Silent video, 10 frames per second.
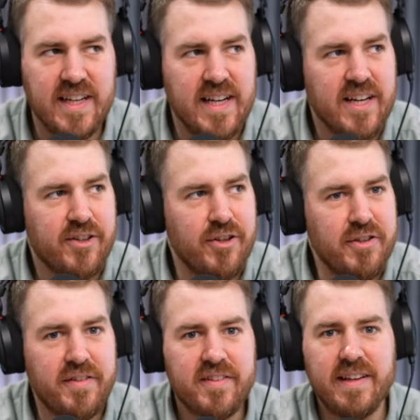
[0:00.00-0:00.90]
Could you
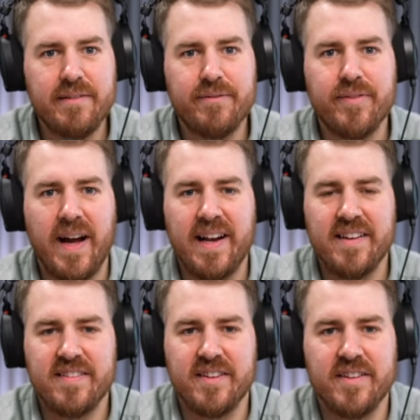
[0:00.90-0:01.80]
just give our
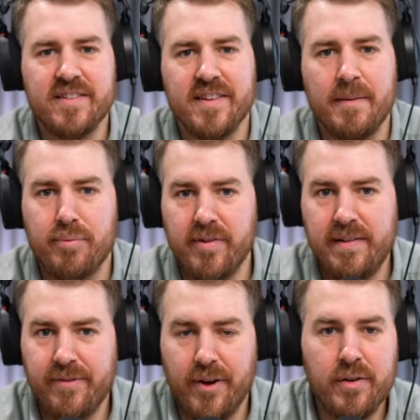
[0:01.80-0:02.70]
listeners a
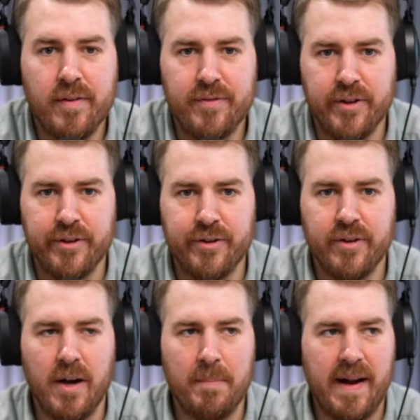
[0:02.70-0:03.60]
brief overview
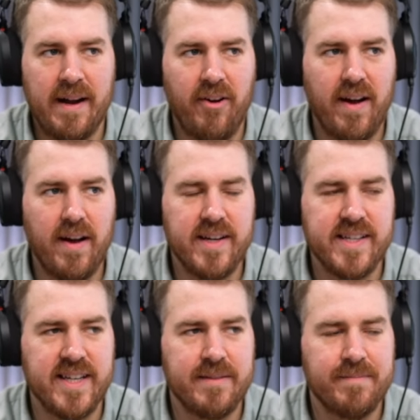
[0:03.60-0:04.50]
about
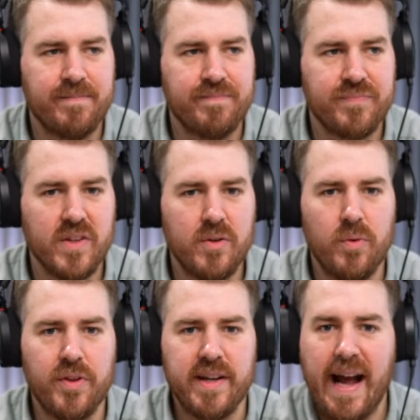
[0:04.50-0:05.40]

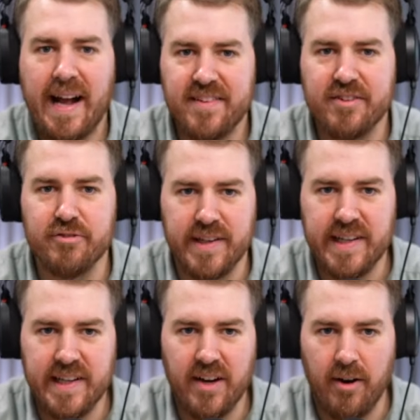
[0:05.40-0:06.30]
the
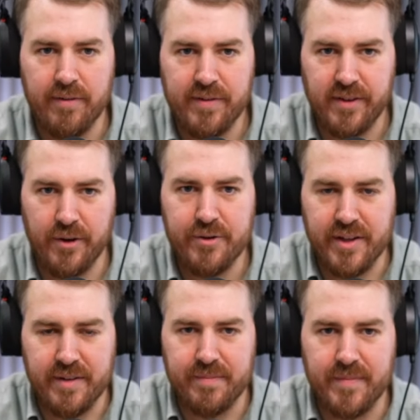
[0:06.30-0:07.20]
category of
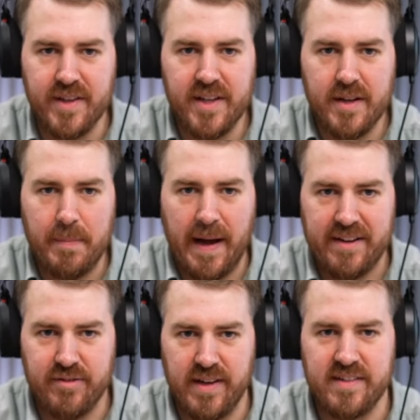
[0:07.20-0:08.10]
sodium
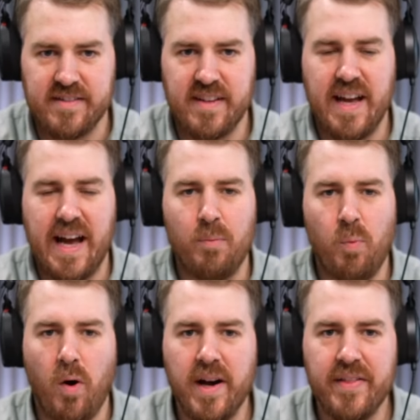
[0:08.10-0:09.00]
batteries and
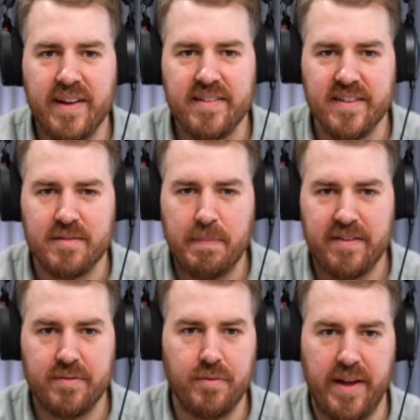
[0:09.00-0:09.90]
why that's a
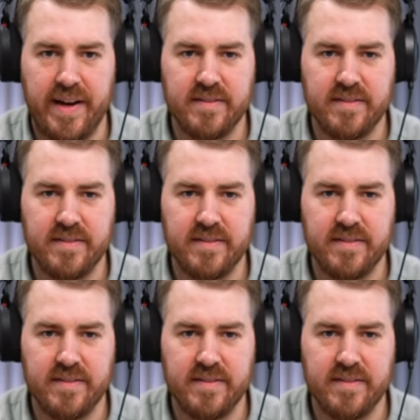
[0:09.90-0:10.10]
special thing?